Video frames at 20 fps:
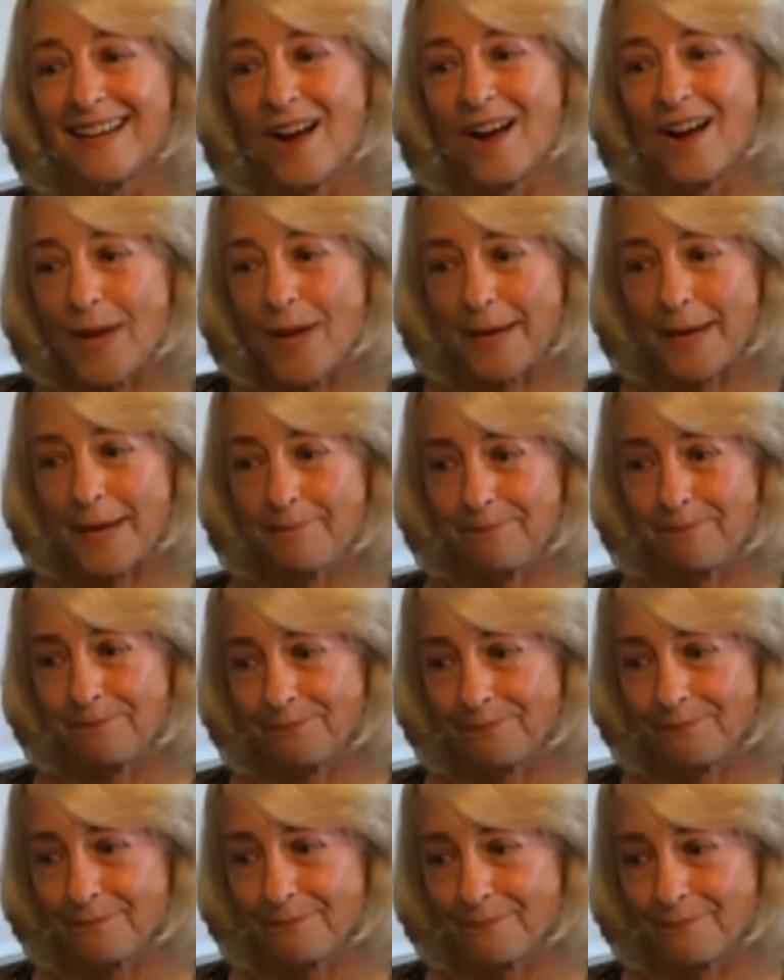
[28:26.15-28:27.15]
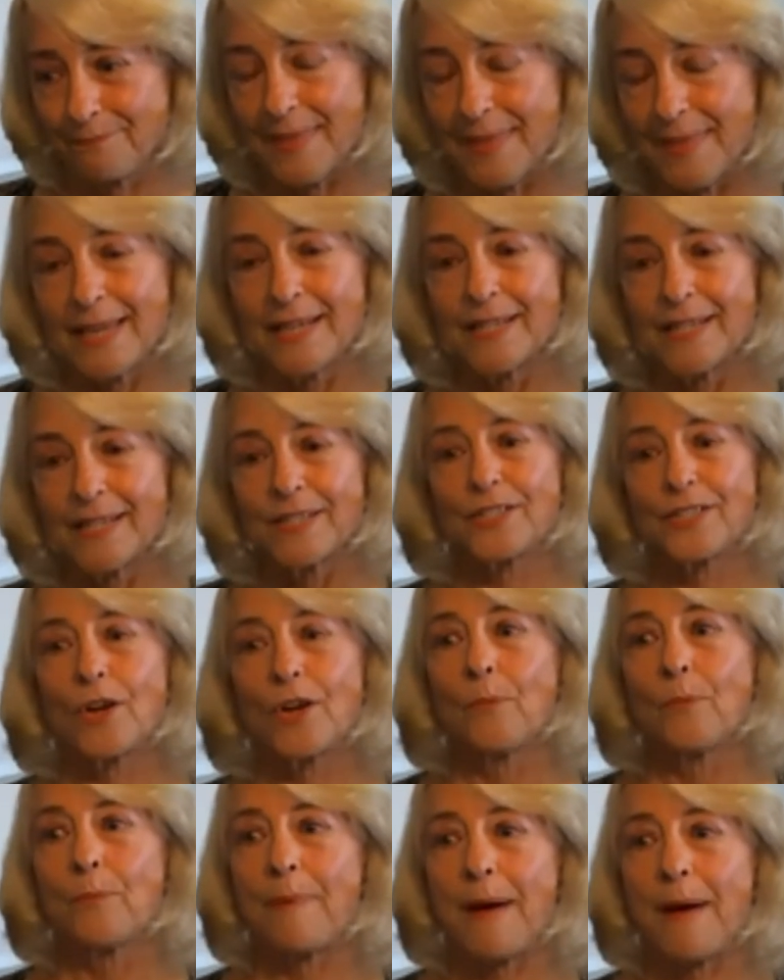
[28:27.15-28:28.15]
Okay,
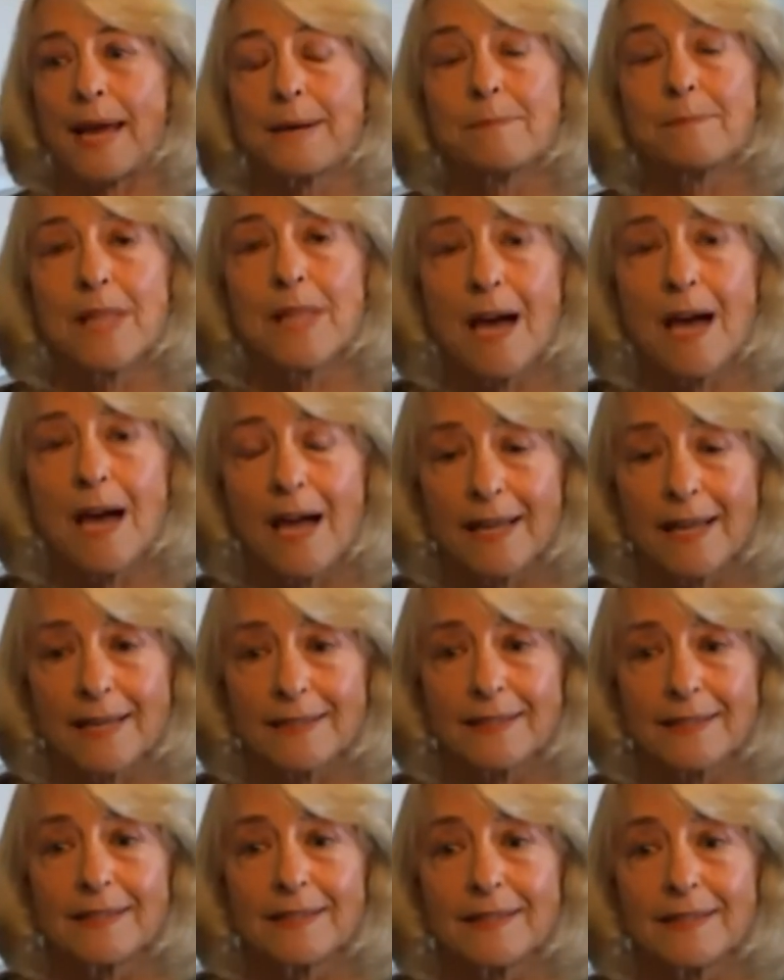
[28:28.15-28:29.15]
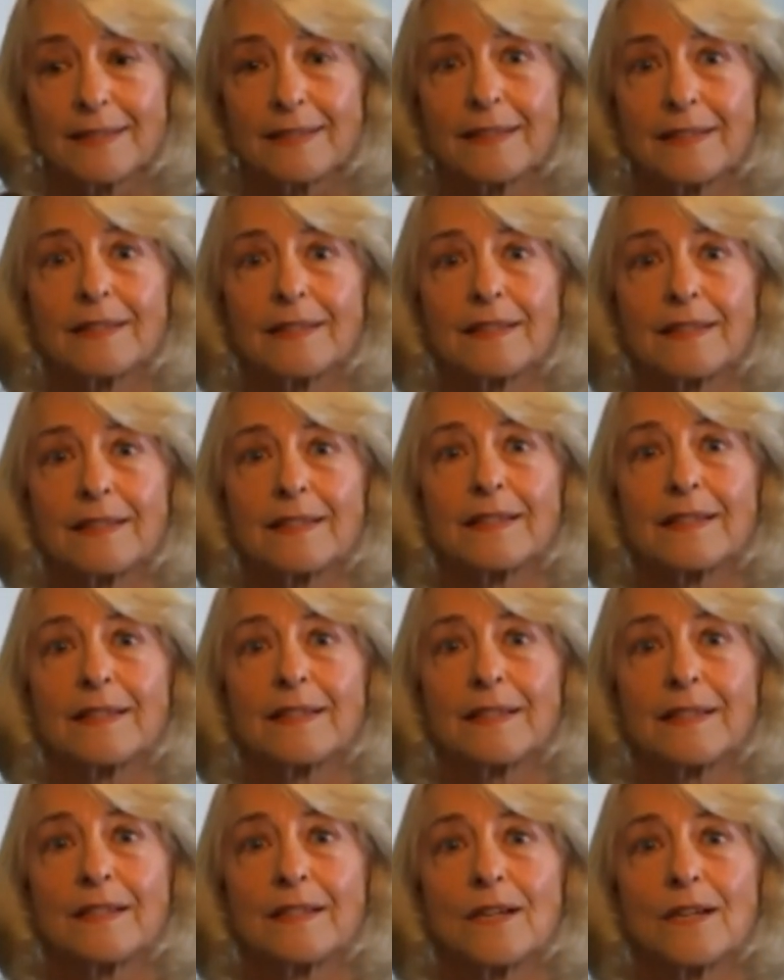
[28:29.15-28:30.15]
so bottom line,
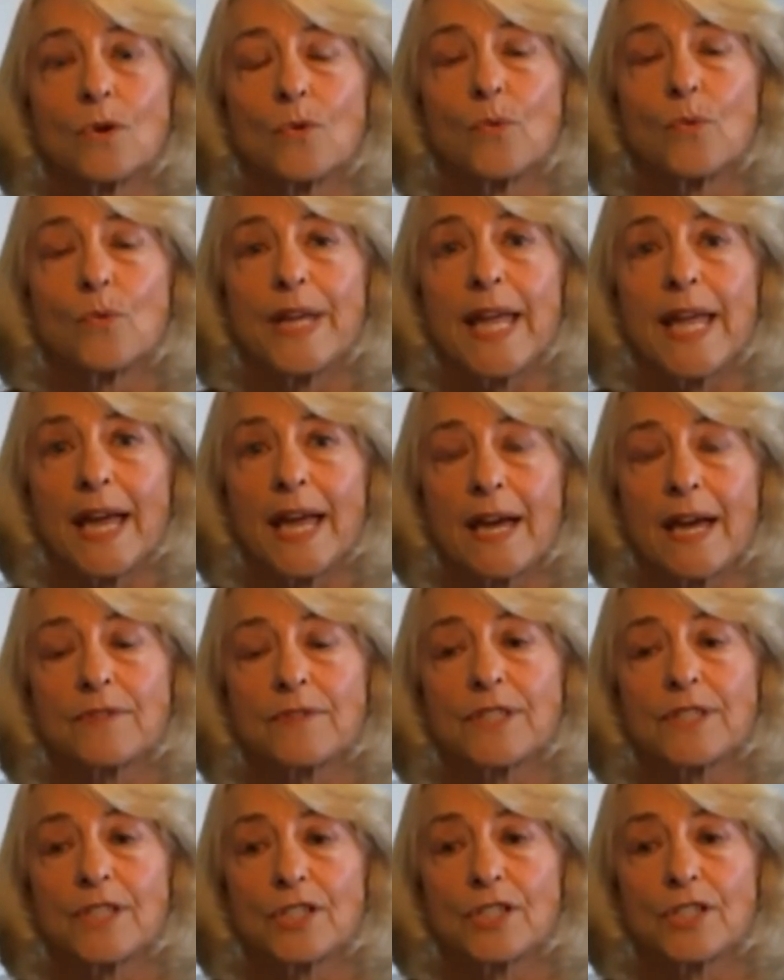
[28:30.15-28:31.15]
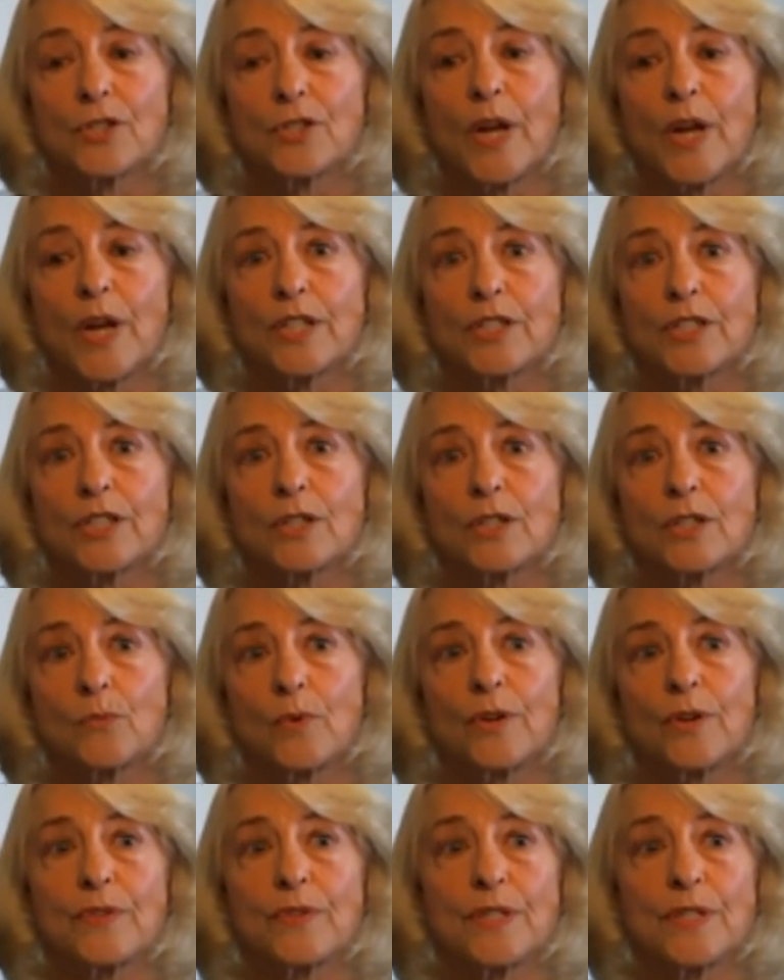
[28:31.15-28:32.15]
we have a situation
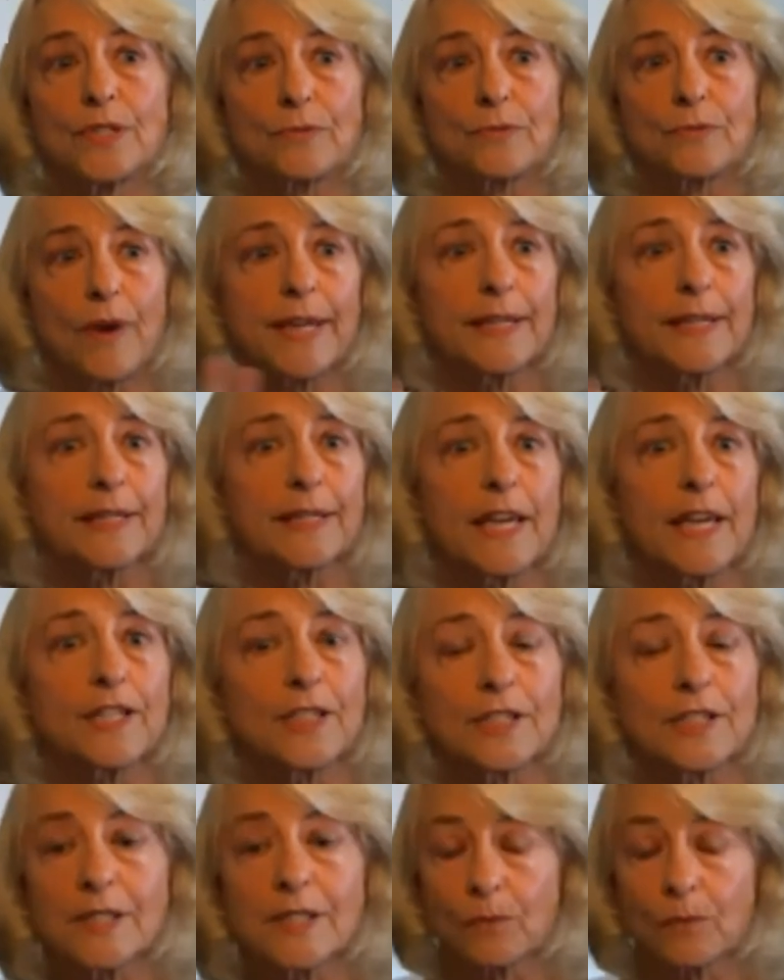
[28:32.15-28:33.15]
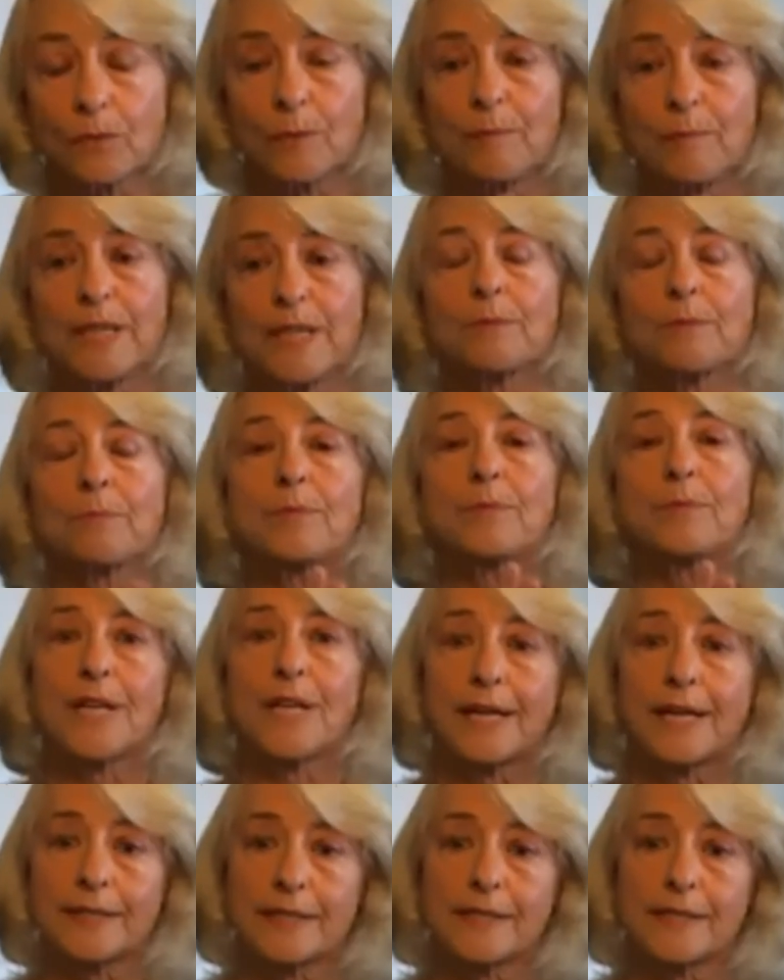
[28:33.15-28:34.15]
where these regulations that were meant to
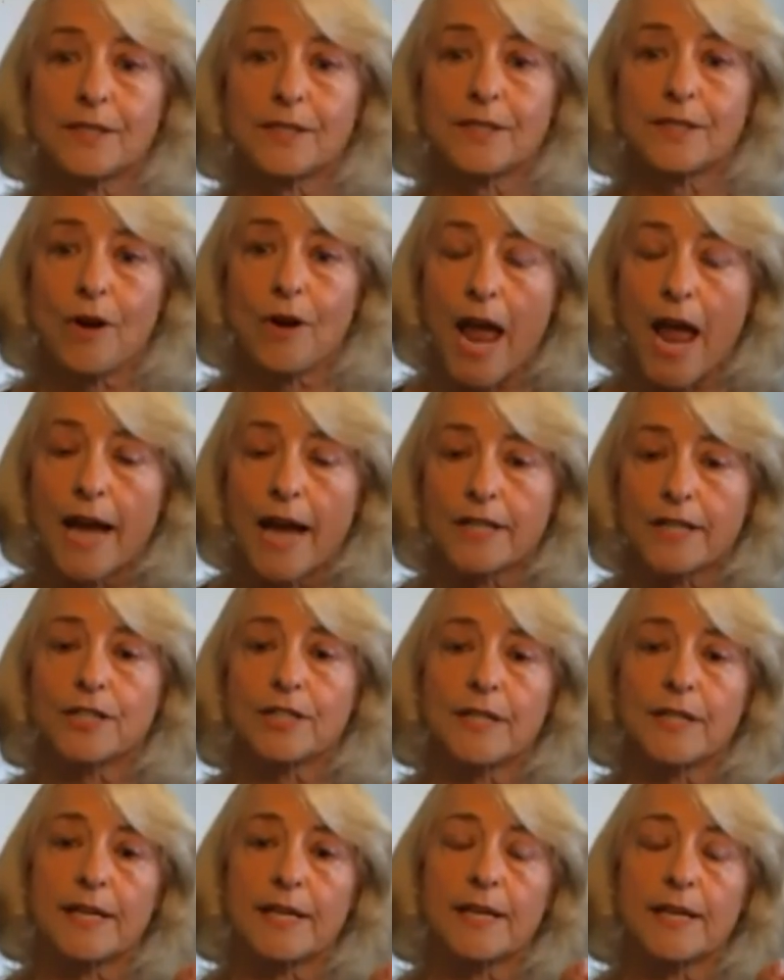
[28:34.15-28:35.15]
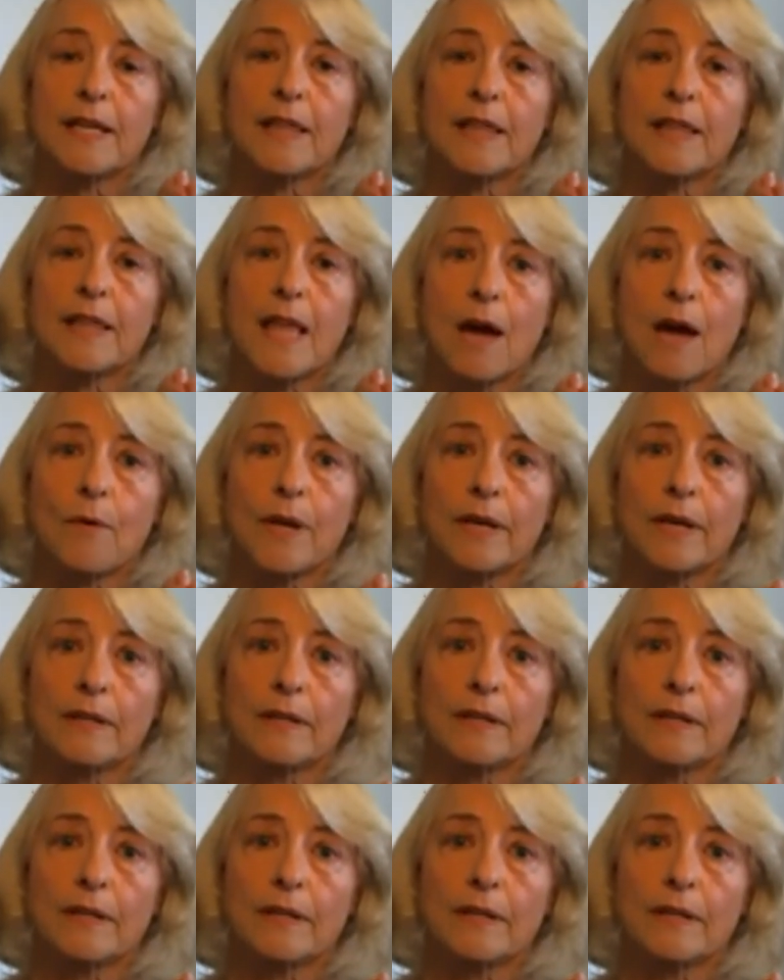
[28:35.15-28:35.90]
protect us are actually allowing